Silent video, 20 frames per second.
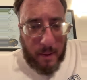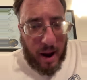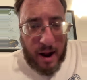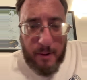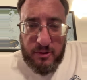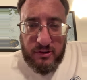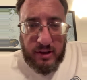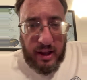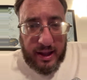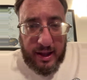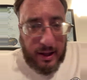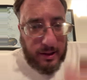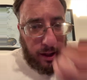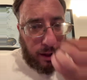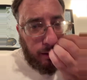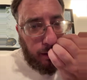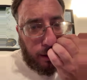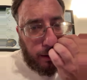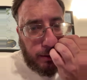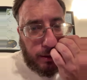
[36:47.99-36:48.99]
I was like
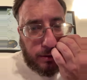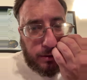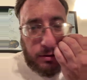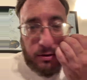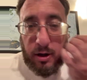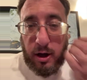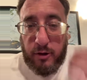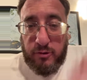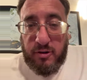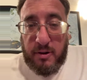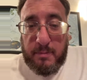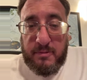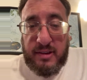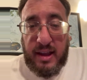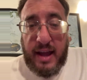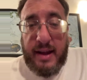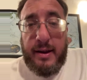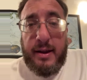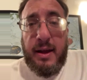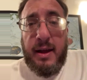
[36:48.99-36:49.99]
in the doldrums.
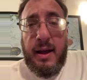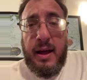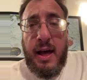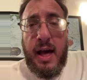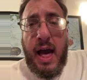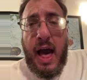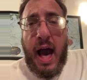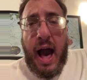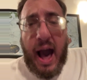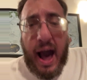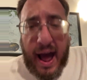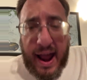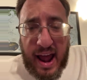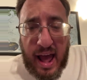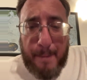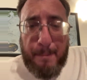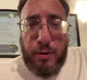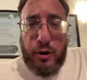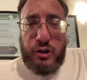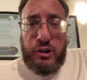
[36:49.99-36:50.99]
And had I
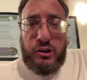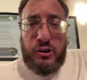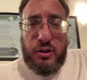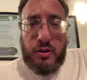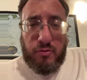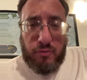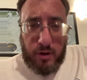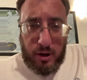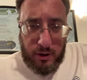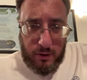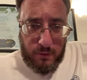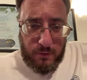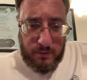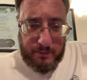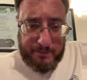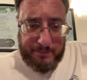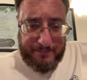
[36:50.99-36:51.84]
pushed through,